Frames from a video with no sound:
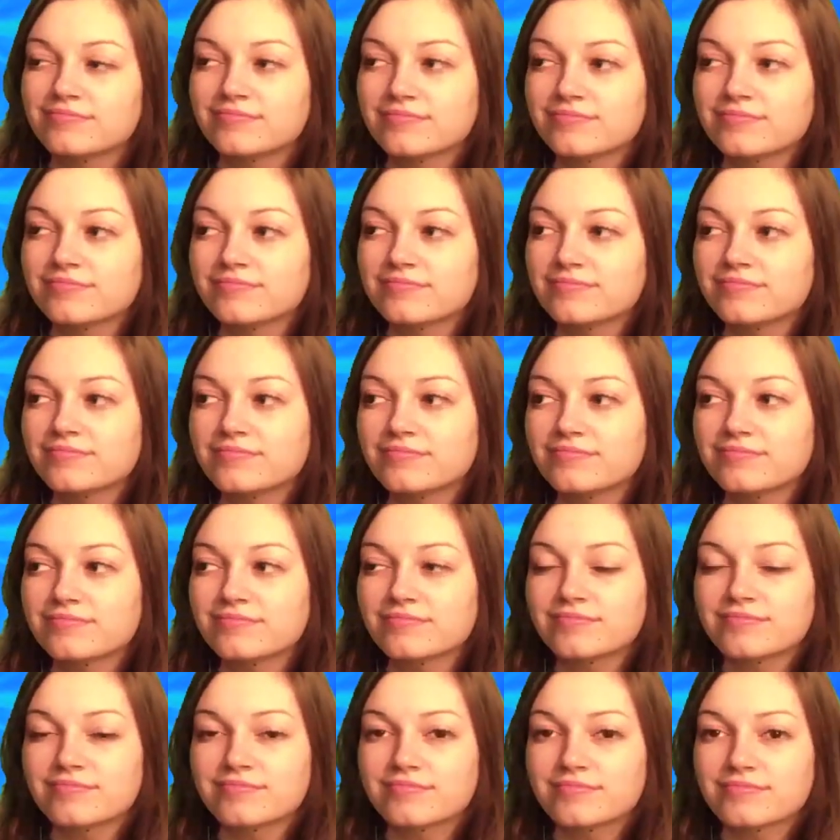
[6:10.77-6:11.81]

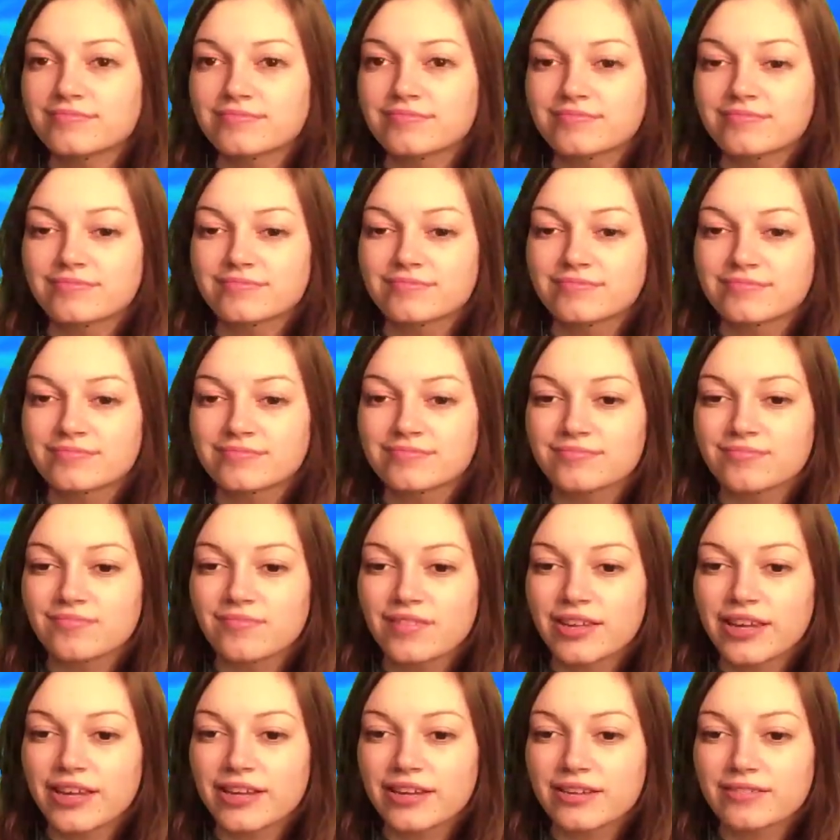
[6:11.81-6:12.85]

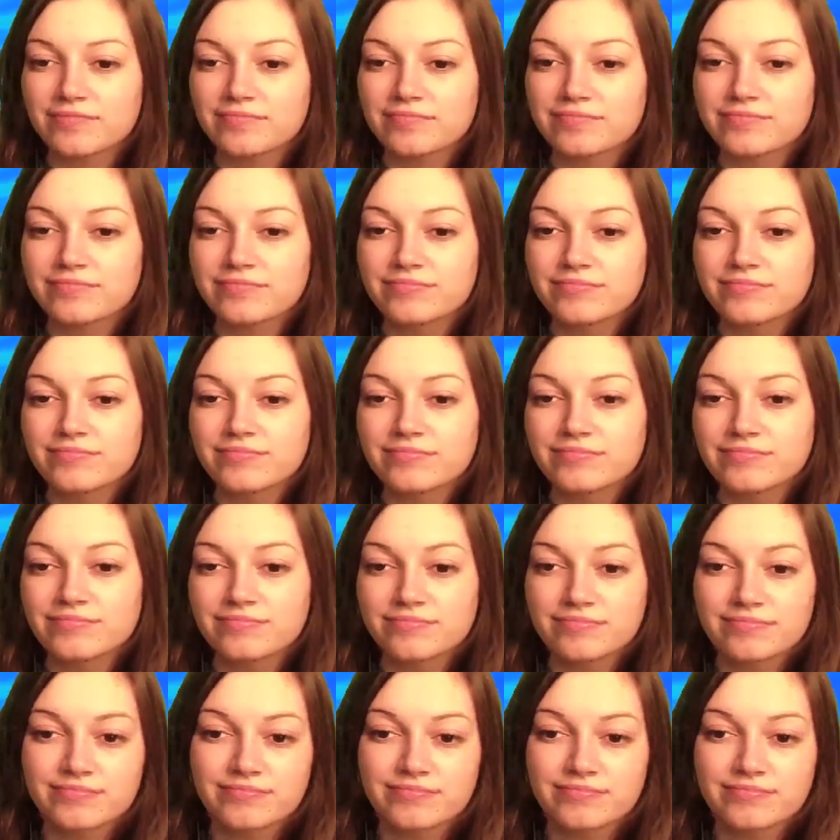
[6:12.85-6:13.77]
[no speech]